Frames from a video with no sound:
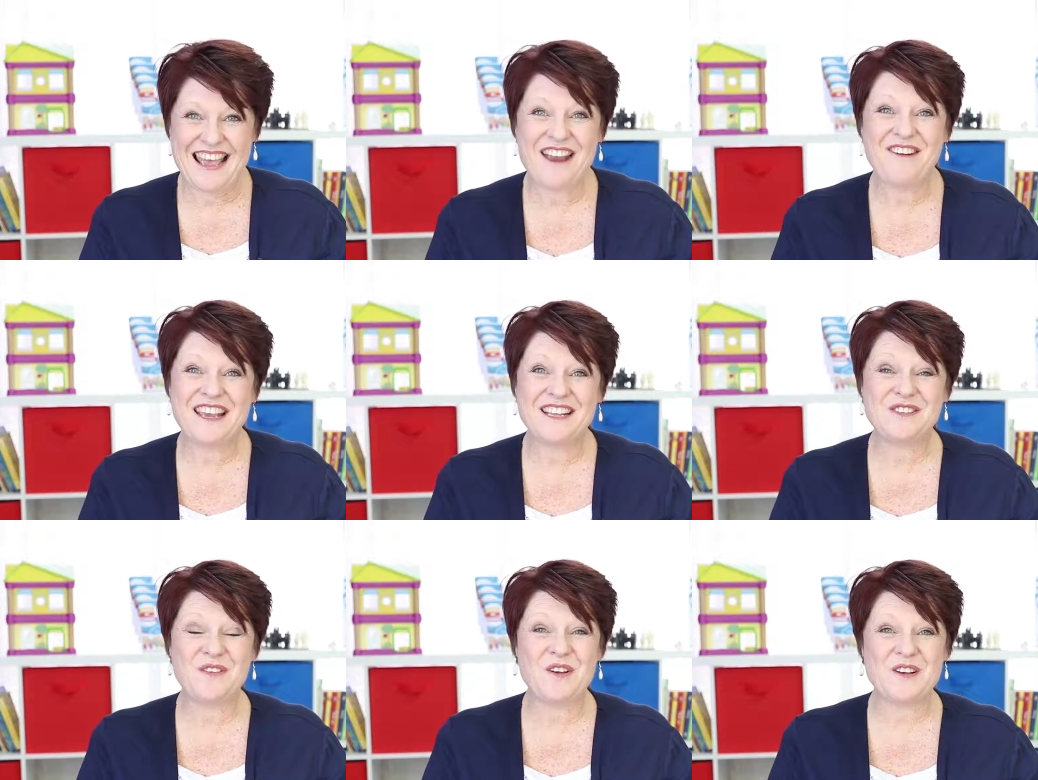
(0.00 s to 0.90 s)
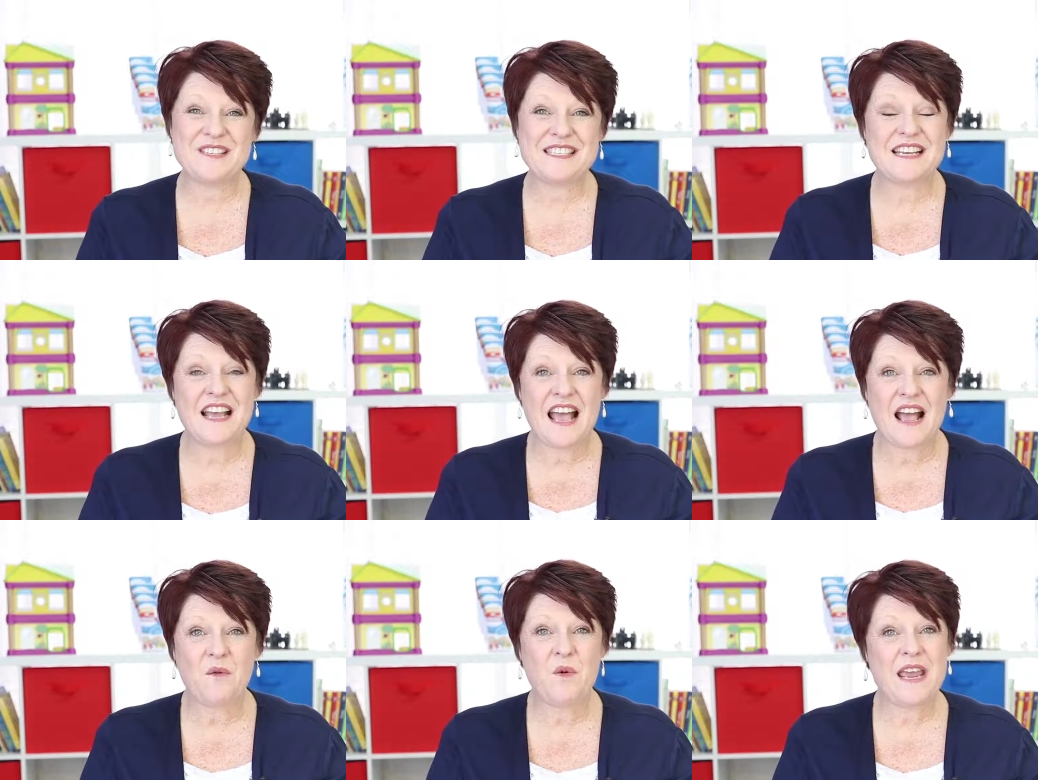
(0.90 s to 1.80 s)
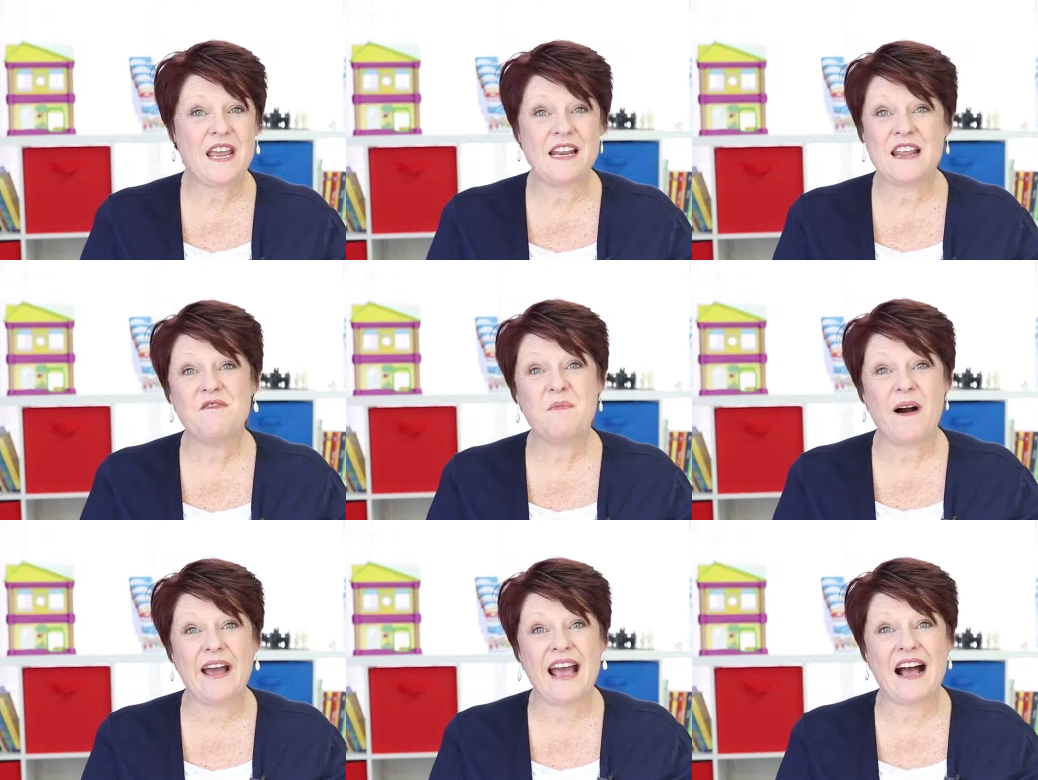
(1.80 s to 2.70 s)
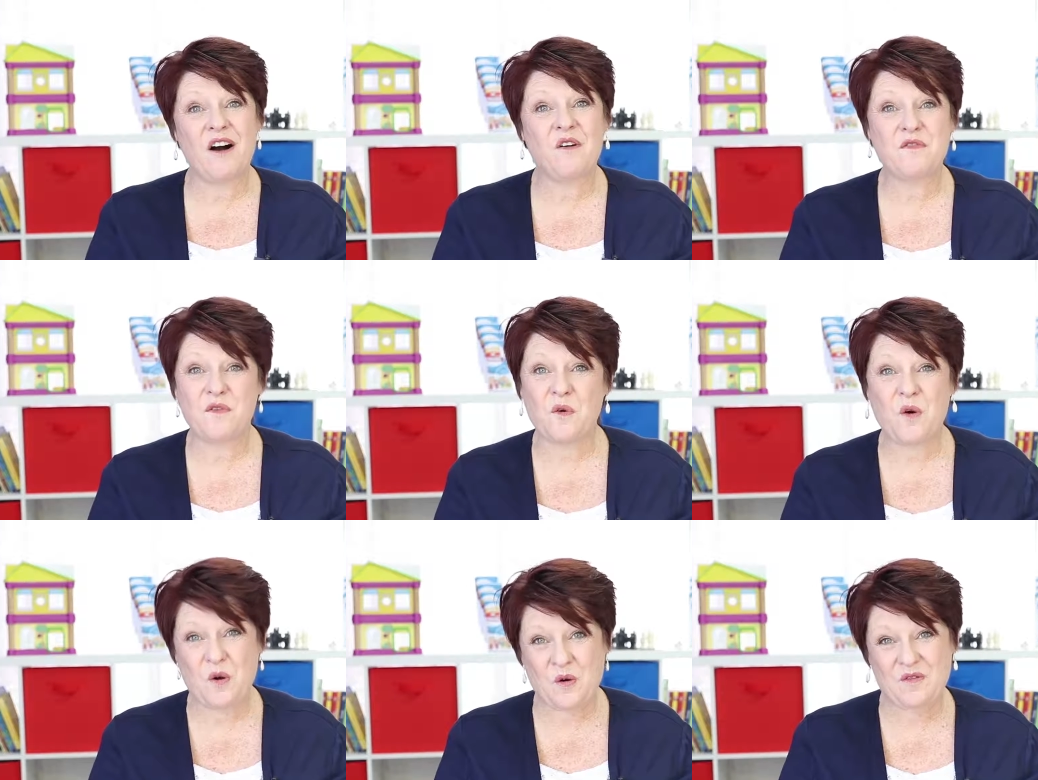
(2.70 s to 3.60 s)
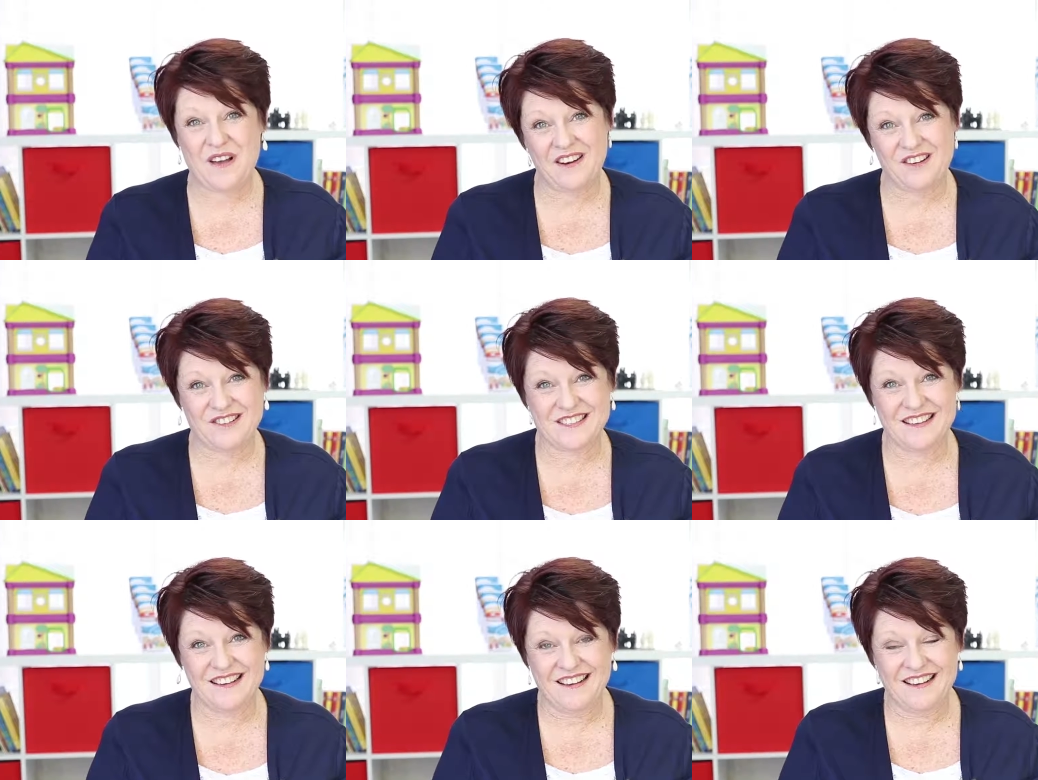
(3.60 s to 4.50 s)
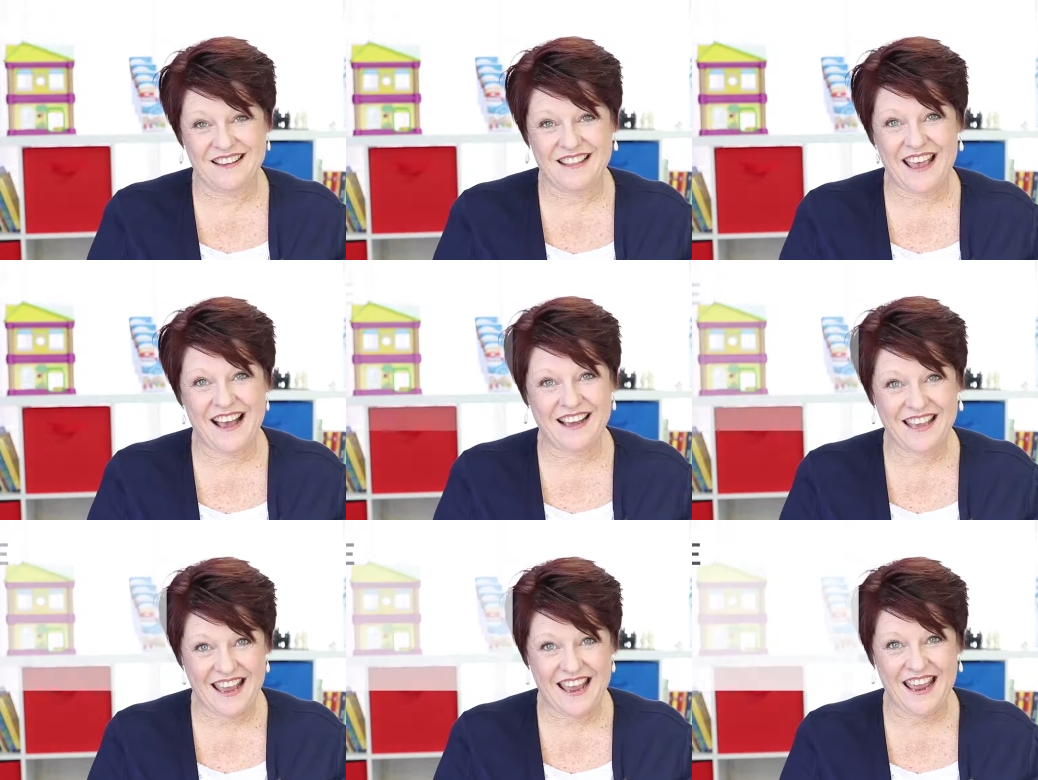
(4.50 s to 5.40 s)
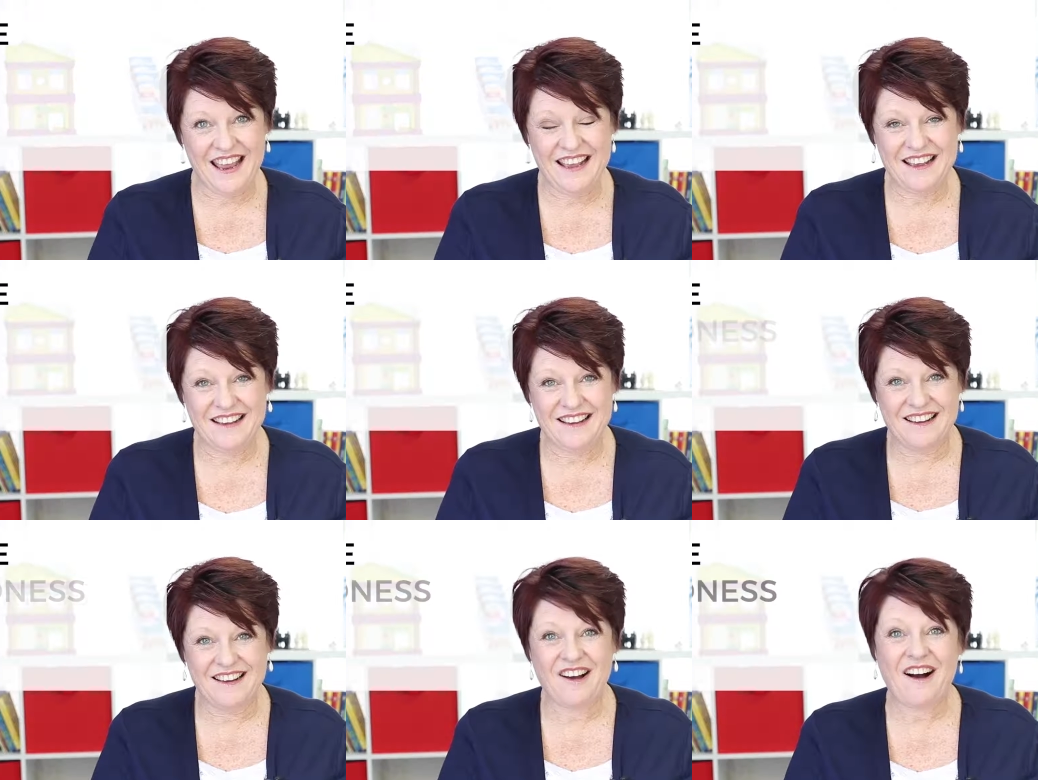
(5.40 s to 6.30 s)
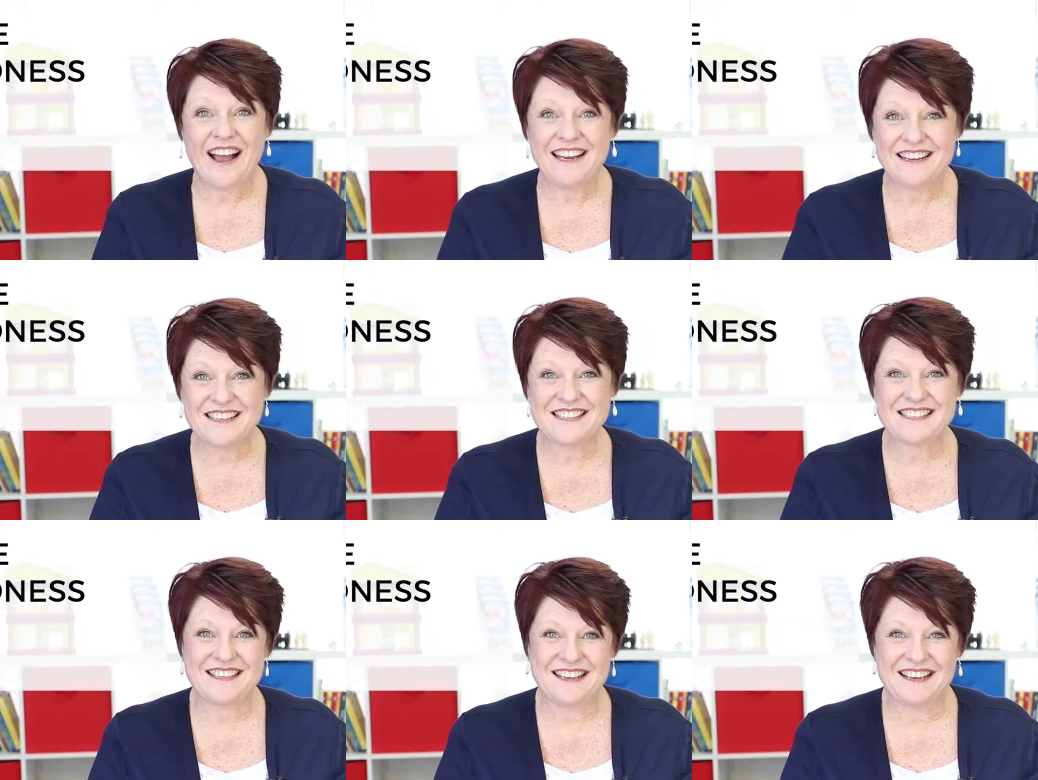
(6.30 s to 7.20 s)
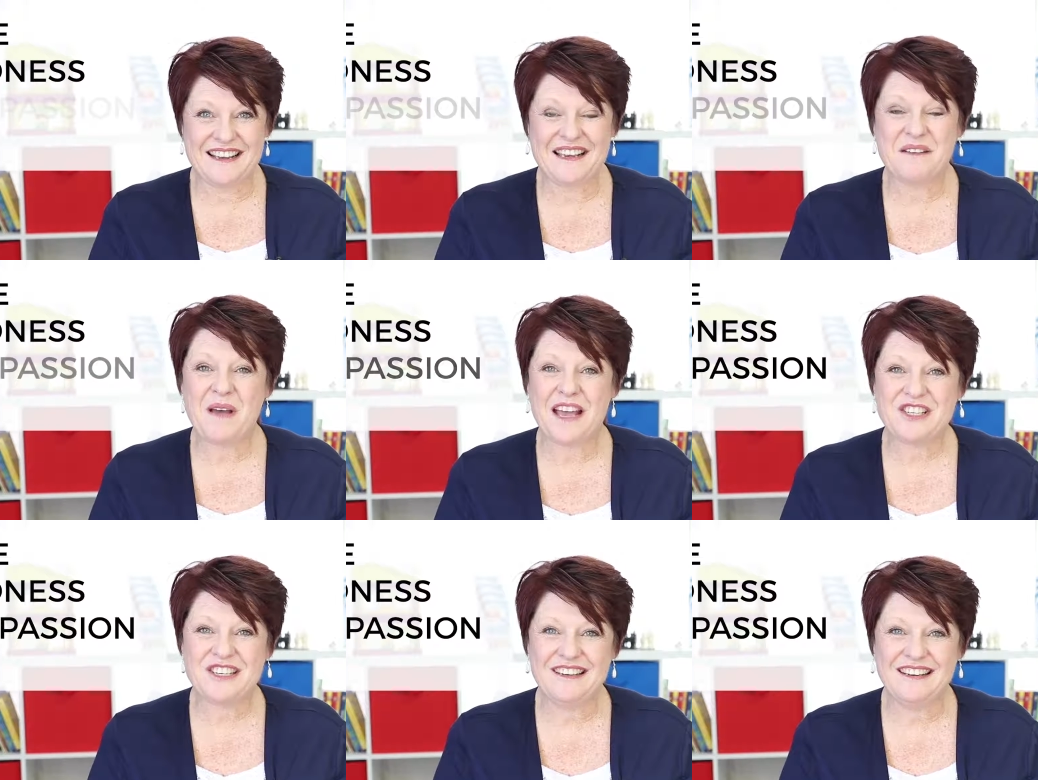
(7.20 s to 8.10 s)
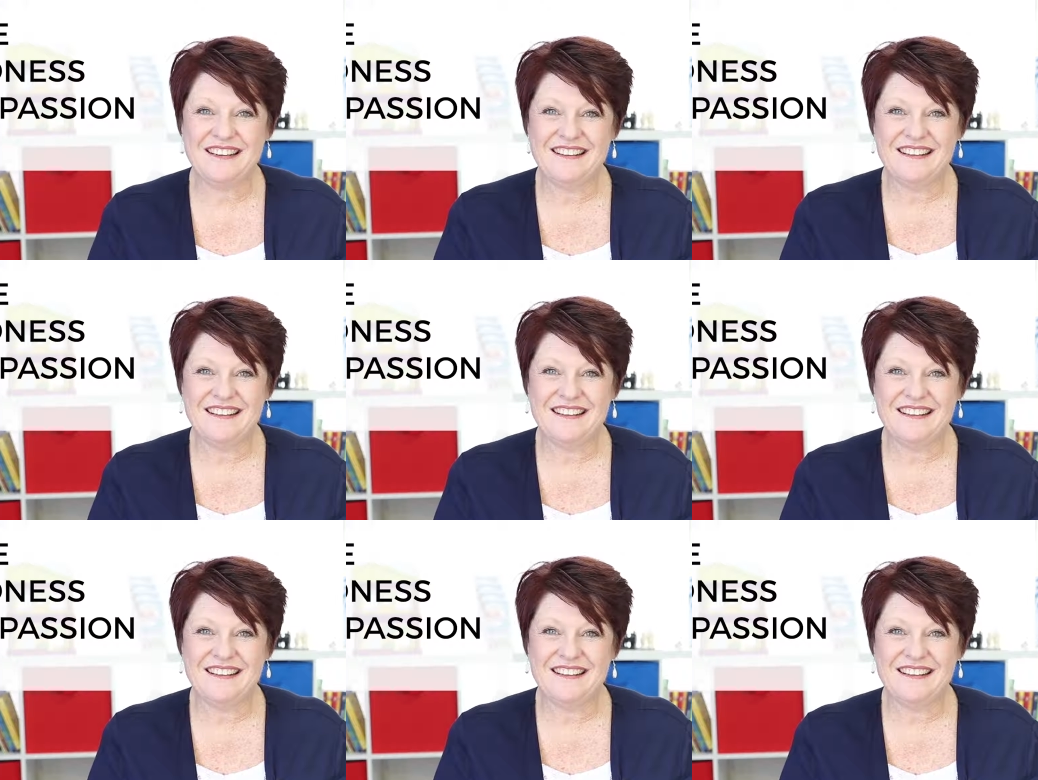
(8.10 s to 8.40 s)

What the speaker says: Here at Kids First, we live by our four core values, and they are care, kindness, compassion,